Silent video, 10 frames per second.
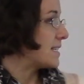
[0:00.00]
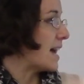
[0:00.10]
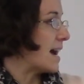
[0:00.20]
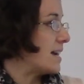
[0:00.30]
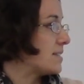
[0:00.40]

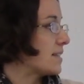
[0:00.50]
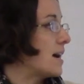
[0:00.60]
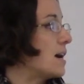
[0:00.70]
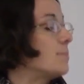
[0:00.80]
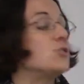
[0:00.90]
that
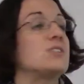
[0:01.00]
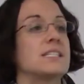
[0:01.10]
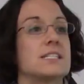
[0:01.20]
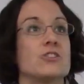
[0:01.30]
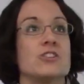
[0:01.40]
um, you
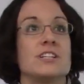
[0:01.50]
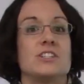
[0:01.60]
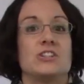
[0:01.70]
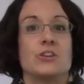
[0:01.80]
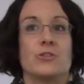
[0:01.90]
still need
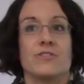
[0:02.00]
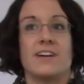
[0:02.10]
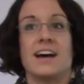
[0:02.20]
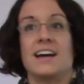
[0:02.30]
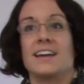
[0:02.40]
to
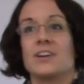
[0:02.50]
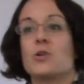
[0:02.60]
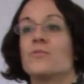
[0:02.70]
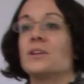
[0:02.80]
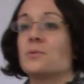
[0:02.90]
notify,
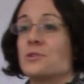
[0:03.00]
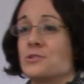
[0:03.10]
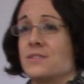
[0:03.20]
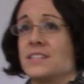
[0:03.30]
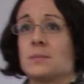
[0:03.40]
hopefully we were
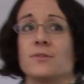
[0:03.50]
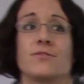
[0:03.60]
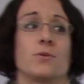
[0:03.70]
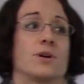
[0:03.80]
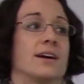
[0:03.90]
doing this
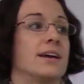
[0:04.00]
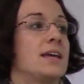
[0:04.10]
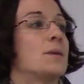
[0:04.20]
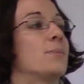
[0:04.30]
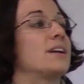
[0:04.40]
before,
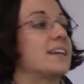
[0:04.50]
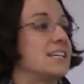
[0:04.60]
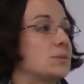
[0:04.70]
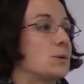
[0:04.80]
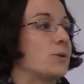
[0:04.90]
but in
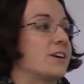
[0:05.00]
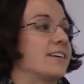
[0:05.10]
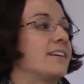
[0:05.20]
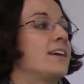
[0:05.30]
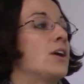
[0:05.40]
case we
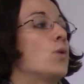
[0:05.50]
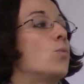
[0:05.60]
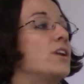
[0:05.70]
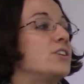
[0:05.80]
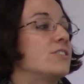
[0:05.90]
weren't,
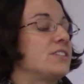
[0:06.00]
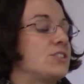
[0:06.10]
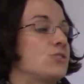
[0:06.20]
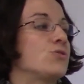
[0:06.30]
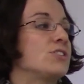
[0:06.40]
when,
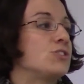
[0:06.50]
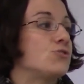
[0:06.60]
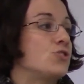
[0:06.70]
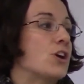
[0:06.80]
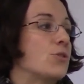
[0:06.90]
as soon as
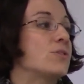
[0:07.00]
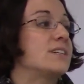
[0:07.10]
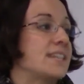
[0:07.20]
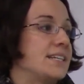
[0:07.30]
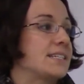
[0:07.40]
you know the
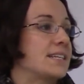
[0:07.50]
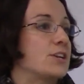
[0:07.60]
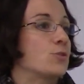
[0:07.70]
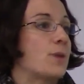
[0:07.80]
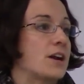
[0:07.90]
dates that
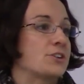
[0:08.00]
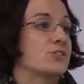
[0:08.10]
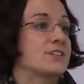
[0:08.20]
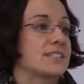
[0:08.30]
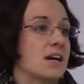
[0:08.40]
your
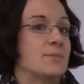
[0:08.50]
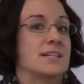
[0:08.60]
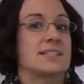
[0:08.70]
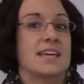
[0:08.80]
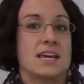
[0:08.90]
monitor is coming
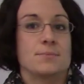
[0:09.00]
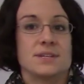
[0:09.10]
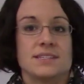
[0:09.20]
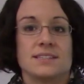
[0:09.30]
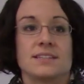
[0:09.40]
to
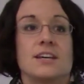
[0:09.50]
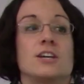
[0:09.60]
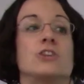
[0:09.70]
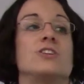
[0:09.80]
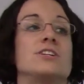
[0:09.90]
campus,
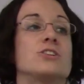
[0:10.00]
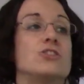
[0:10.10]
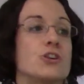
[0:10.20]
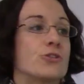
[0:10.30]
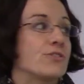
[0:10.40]
you need to
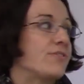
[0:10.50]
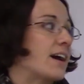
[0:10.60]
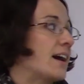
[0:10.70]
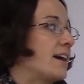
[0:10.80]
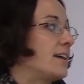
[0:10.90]

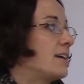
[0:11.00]
notify